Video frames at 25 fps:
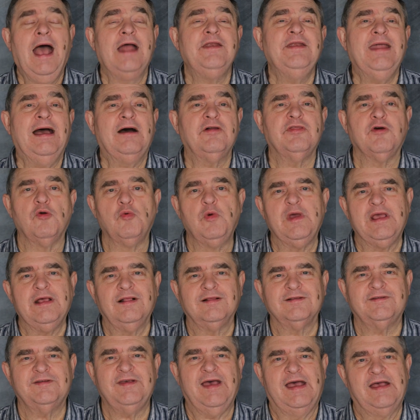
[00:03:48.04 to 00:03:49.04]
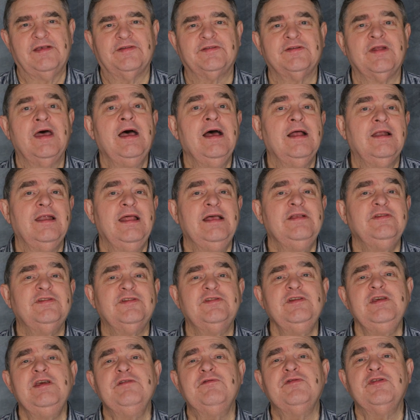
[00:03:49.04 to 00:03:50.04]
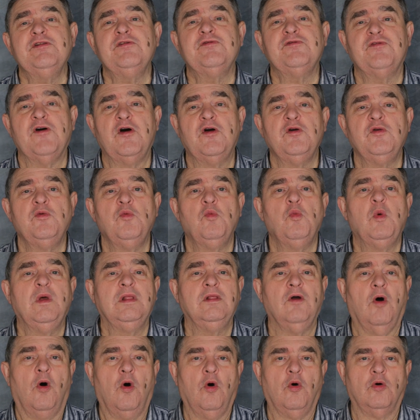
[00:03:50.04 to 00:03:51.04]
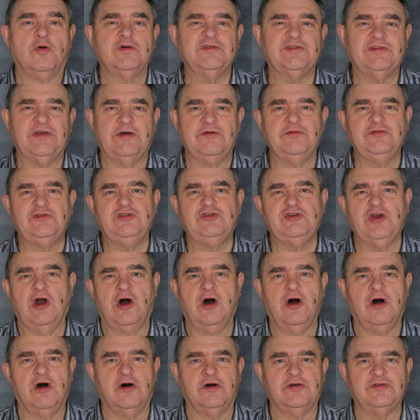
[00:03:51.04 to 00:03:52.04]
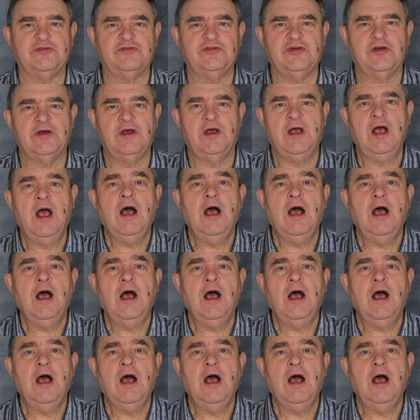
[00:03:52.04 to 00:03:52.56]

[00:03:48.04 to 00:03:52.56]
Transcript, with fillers: And now the real test. Let's see if the phone will also charge.